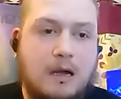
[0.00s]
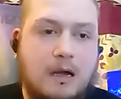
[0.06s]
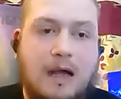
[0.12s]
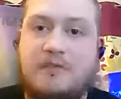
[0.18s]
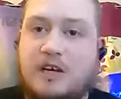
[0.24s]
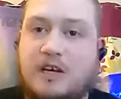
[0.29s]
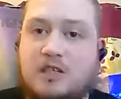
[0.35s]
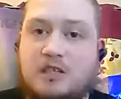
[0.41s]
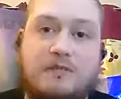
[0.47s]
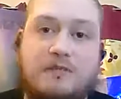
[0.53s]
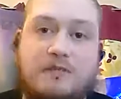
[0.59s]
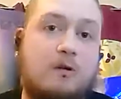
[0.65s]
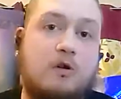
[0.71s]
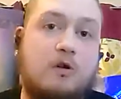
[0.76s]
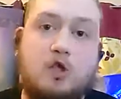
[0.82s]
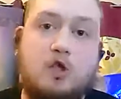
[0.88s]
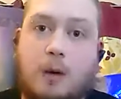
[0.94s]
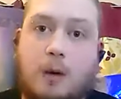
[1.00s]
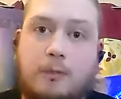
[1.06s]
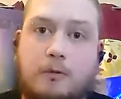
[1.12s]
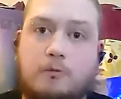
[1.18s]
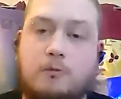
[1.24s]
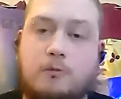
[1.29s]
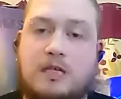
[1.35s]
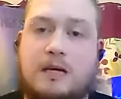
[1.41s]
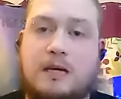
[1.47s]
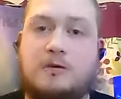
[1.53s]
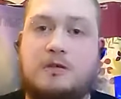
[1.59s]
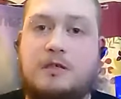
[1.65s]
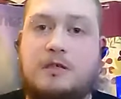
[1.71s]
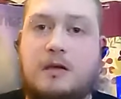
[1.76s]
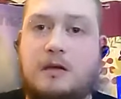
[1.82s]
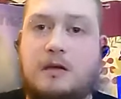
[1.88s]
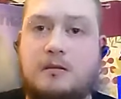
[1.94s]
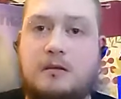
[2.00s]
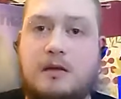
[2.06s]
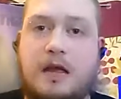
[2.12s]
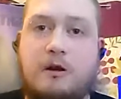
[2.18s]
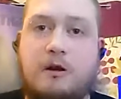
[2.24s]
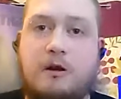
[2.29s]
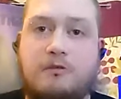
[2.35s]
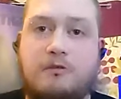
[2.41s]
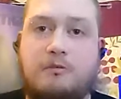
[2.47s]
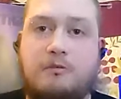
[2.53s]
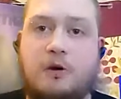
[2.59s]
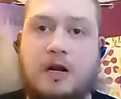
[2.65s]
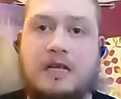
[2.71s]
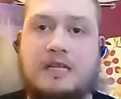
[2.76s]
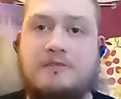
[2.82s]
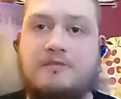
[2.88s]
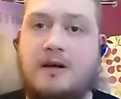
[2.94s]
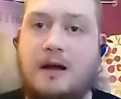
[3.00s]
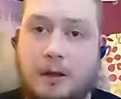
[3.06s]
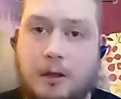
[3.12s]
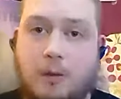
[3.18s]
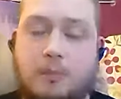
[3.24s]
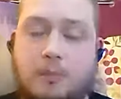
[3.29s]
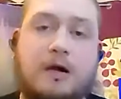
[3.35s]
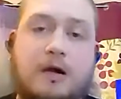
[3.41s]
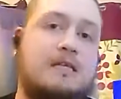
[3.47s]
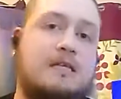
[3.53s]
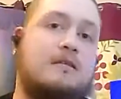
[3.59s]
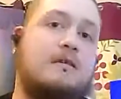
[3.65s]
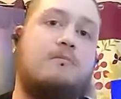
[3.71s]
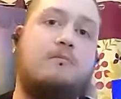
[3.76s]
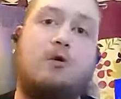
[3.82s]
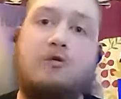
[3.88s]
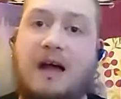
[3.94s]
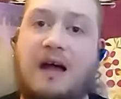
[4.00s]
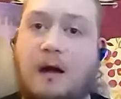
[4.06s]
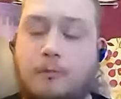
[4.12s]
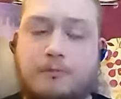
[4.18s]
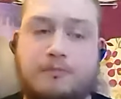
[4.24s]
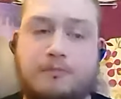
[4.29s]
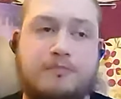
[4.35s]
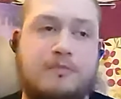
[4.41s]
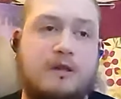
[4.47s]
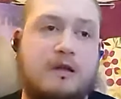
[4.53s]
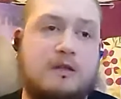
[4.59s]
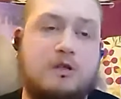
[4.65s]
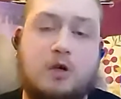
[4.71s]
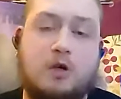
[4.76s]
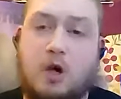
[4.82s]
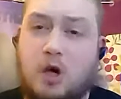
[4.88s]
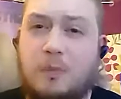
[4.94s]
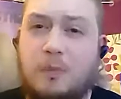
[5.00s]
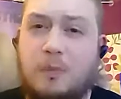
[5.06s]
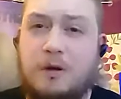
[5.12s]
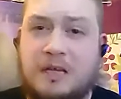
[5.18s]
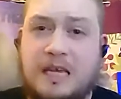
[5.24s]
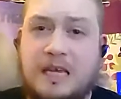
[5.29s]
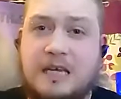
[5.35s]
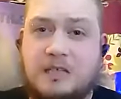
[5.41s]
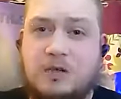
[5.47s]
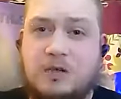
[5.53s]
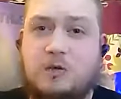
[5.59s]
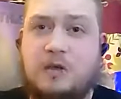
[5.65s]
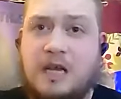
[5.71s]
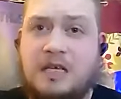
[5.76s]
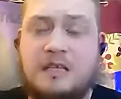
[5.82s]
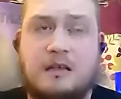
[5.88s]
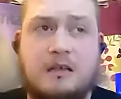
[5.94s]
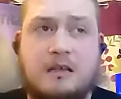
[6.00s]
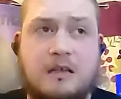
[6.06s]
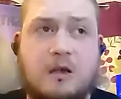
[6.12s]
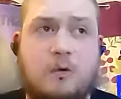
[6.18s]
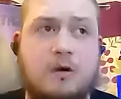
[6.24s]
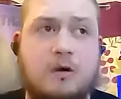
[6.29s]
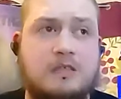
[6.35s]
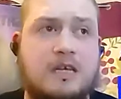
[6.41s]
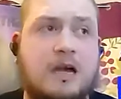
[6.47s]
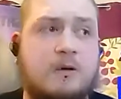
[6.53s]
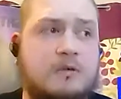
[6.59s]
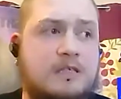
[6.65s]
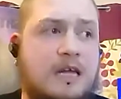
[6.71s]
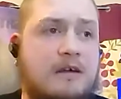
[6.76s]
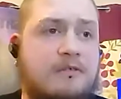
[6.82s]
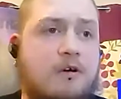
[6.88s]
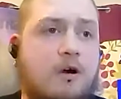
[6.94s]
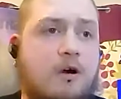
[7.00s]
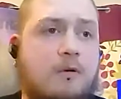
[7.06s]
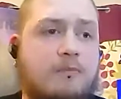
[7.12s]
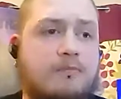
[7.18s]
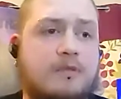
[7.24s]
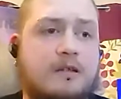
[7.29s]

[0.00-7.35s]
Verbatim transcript: I eventually found a job and was able to get enough money to find my own place and move out. It took a couple of years, two years, I think it was, that I was there for.